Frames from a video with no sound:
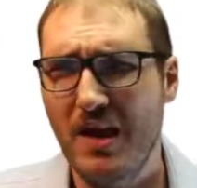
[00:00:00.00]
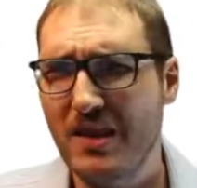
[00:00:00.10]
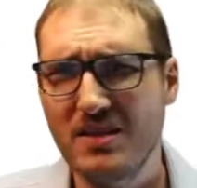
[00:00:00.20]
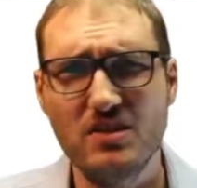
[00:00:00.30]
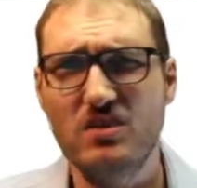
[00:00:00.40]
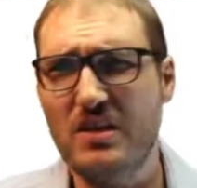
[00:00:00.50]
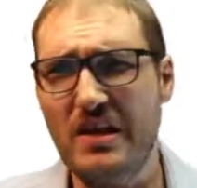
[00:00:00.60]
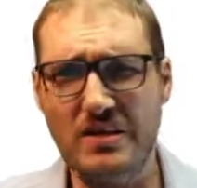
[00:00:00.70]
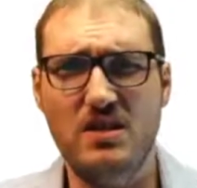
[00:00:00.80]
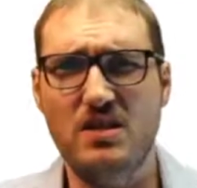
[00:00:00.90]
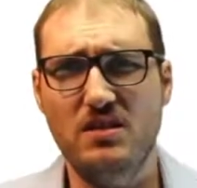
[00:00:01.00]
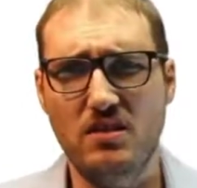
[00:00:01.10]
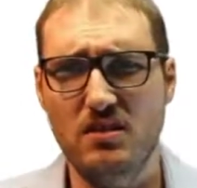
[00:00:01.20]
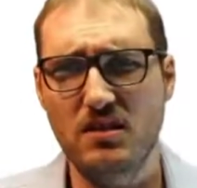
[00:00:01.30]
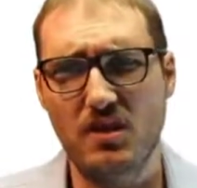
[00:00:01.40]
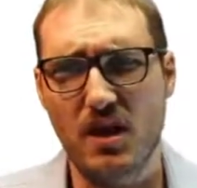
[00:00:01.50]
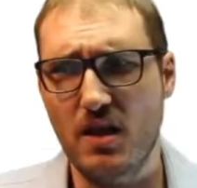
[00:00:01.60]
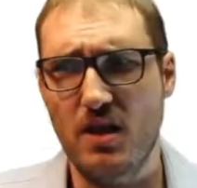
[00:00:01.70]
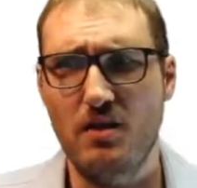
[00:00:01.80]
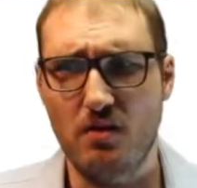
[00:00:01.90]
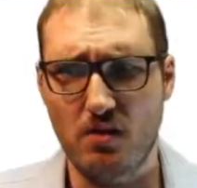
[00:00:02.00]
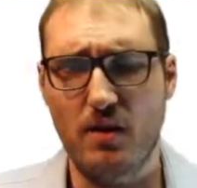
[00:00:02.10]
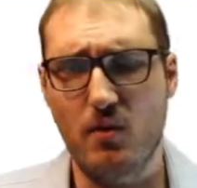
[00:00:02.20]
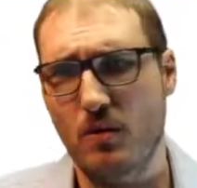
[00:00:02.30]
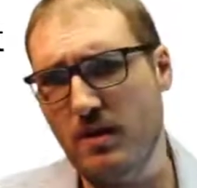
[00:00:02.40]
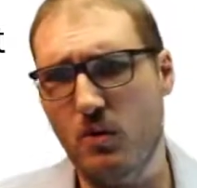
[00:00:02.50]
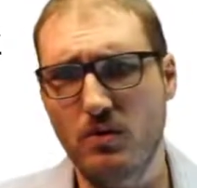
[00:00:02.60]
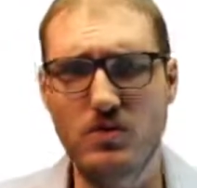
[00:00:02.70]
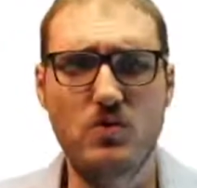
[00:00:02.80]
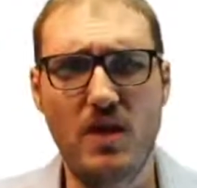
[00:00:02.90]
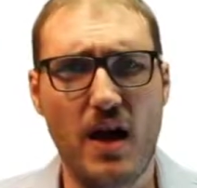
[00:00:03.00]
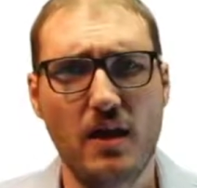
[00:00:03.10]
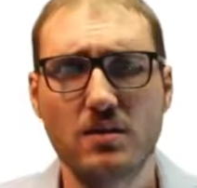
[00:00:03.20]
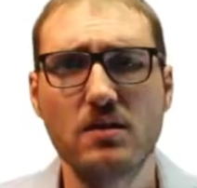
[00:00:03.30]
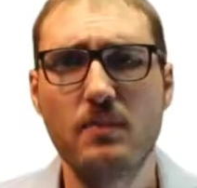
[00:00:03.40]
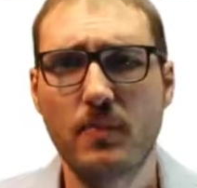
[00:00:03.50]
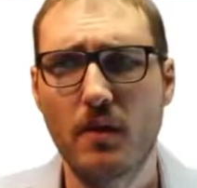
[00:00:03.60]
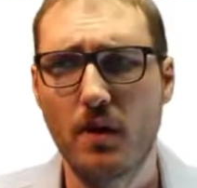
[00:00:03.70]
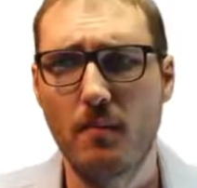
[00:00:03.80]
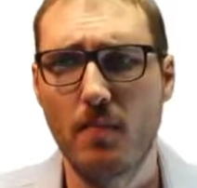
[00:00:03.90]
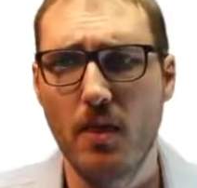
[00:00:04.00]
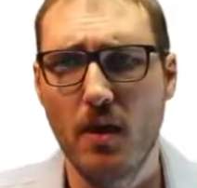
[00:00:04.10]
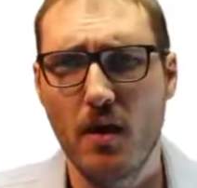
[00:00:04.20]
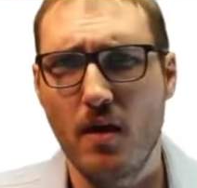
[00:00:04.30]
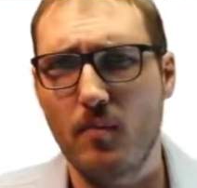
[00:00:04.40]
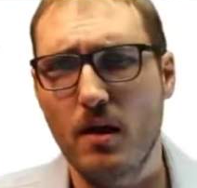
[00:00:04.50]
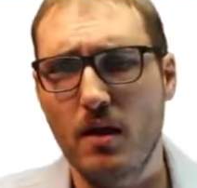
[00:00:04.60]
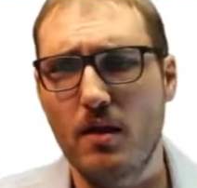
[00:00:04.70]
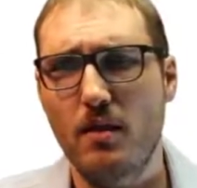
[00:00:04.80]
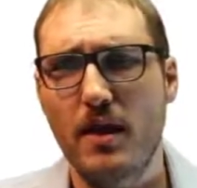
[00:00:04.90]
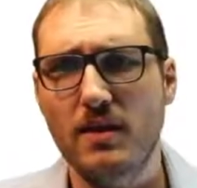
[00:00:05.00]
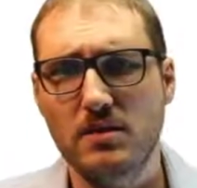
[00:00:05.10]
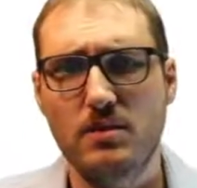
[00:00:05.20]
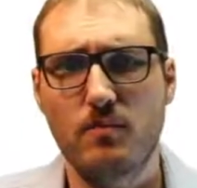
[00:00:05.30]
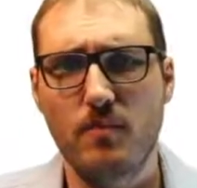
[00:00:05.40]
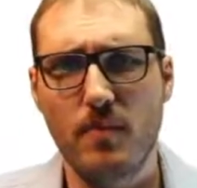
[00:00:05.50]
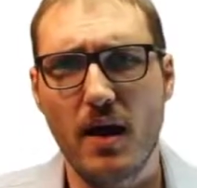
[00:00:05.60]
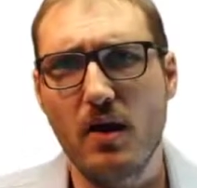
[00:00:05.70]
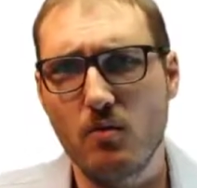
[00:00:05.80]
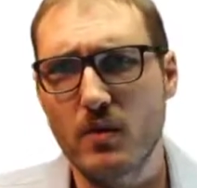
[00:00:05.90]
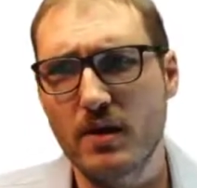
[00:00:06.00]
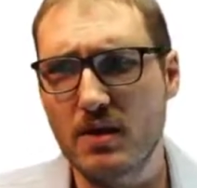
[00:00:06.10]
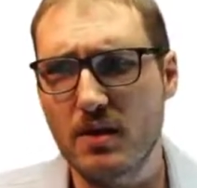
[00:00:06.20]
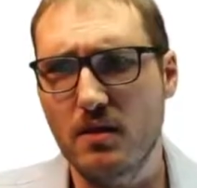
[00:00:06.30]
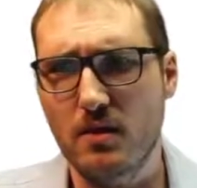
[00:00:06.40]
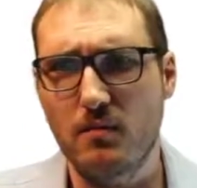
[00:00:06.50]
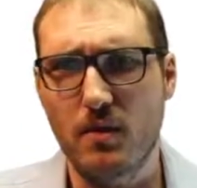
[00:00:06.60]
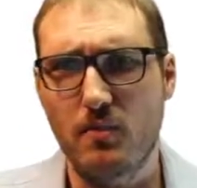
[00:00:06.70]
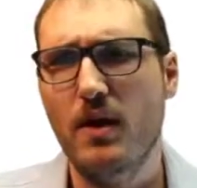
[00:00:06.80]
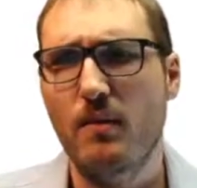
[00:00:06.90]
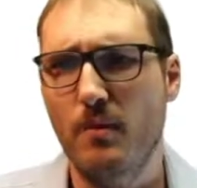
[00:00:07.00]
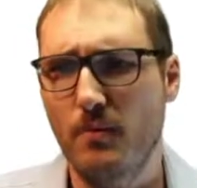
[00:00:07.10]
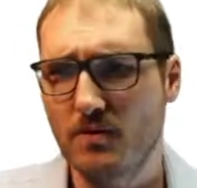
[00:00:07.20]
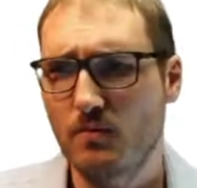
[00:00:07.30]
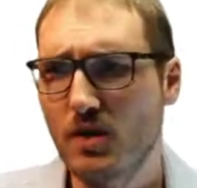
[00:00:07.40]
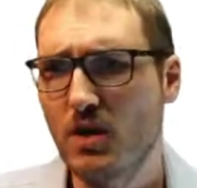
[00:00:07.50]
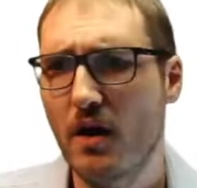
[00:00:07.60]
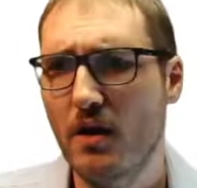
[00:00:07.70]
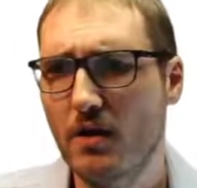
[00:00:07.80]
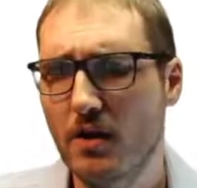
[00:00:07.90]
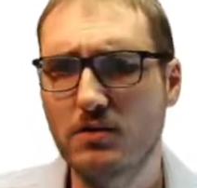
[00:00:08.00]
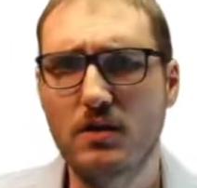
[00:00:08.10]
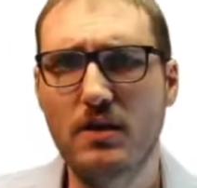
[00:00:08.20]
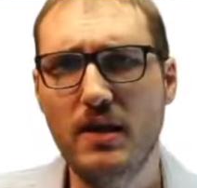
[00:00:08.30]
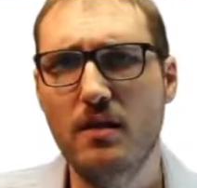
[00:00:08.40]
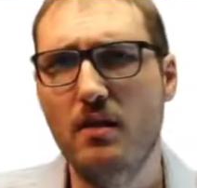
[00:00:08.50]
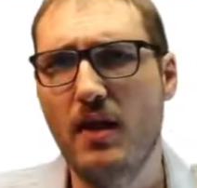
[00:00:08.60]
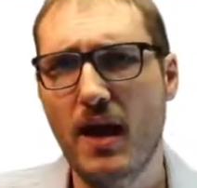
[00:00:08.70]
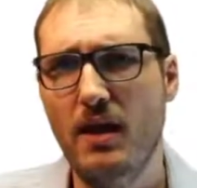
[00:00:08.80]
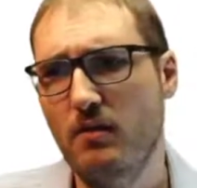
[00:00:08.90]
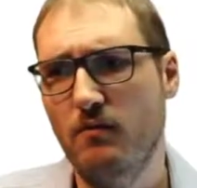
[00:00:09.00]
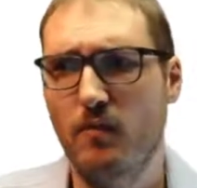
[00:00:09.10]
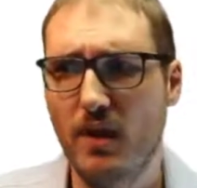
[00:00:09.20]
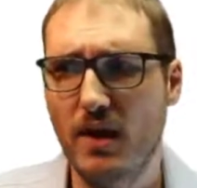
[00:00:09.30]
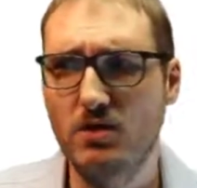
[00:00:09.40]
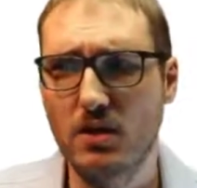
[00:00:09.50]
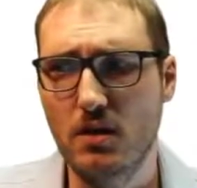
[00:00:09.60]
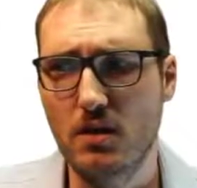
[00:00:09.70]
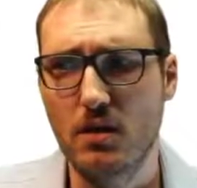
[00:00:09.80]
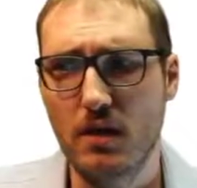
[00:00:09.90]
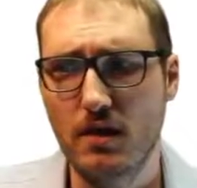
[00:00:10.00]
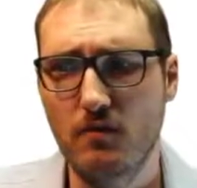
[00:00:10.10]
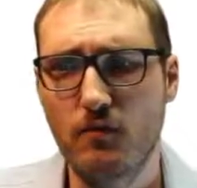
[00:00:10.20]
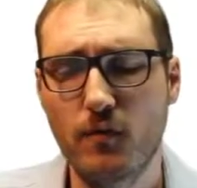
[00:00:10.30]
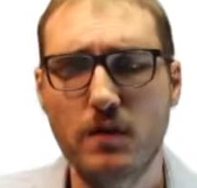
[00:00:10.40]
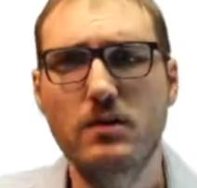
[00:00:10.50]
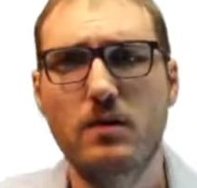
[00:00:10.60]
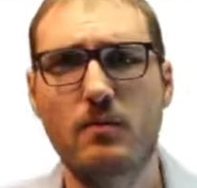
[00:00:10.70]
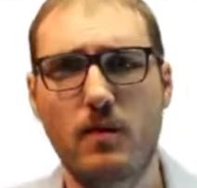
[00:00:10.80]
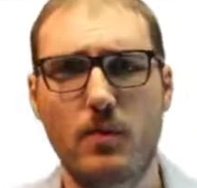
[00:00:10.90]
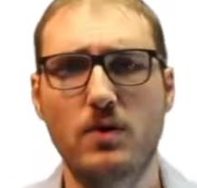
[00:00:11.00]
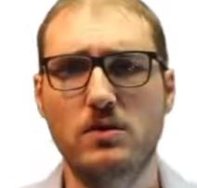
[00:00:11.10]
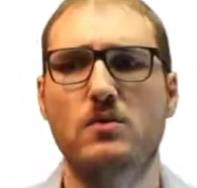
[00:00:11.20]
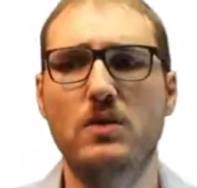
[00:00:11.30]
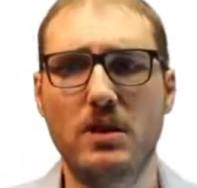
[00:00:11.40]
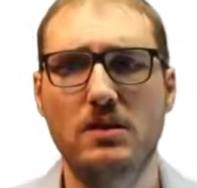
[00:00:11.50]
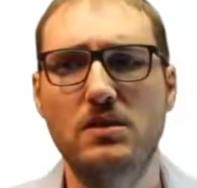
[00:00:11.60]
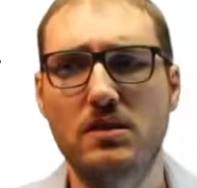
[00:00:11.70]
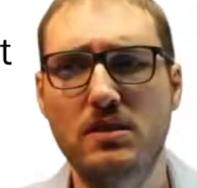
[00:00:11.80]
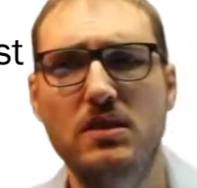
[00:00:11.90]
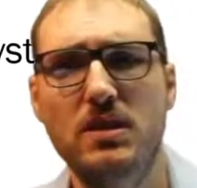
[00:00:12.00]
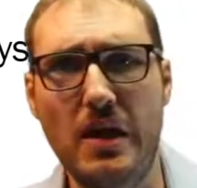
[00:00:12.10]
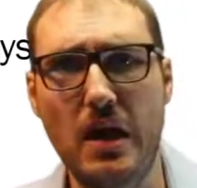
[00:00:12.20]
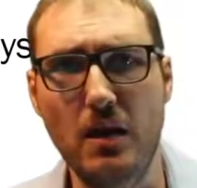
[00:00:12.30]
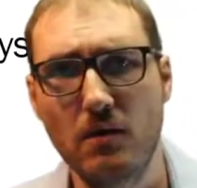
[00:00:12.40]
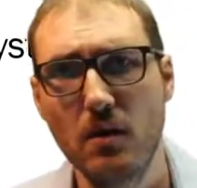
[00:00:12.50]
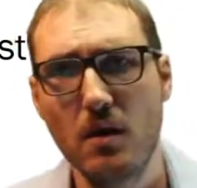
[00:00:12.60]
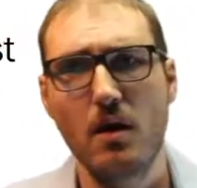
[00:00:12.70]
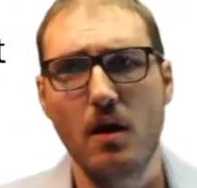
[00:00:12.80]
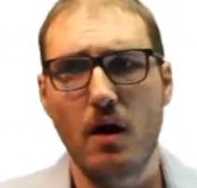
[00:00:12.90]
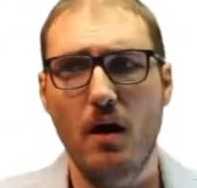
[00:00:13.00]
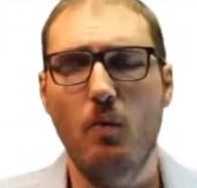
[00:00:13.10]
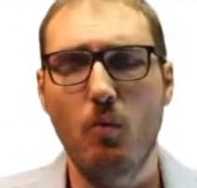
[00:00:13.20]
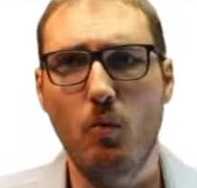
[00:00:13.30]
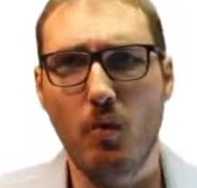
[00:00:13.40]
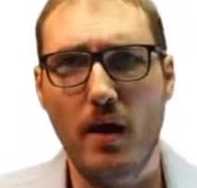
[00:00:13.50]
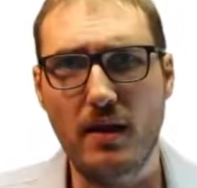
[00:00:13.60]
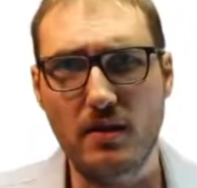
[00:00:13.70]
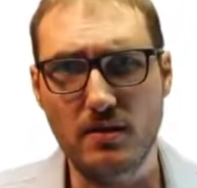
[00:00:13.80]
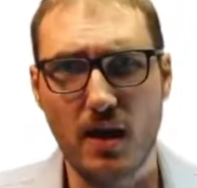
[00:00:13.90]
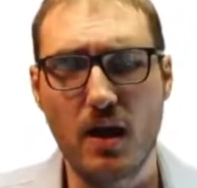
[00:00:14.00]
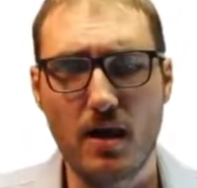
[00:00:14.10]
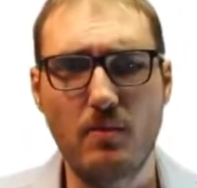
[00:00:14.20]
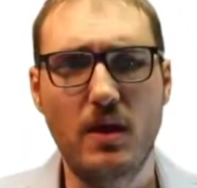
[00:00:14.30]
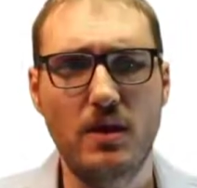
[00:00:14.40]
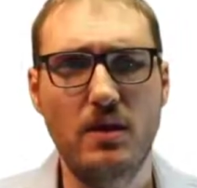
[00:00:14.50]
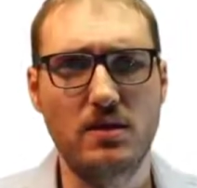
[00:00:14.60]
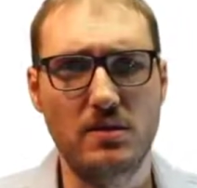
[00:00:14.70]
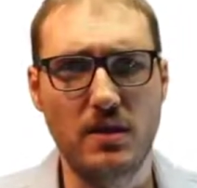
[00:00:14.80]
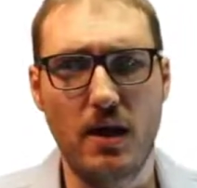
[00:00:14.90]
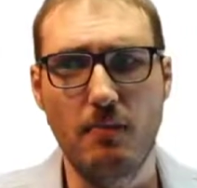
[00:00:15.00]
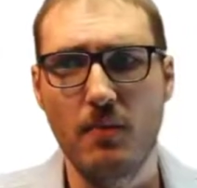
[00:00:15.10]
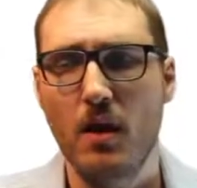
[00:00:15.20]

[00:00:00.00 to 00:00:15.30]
It's actually easy to design a neural network that will do that. But that's not really the problem. It's much harder to get that information in front of the person who needs to see it at the time they need to see it.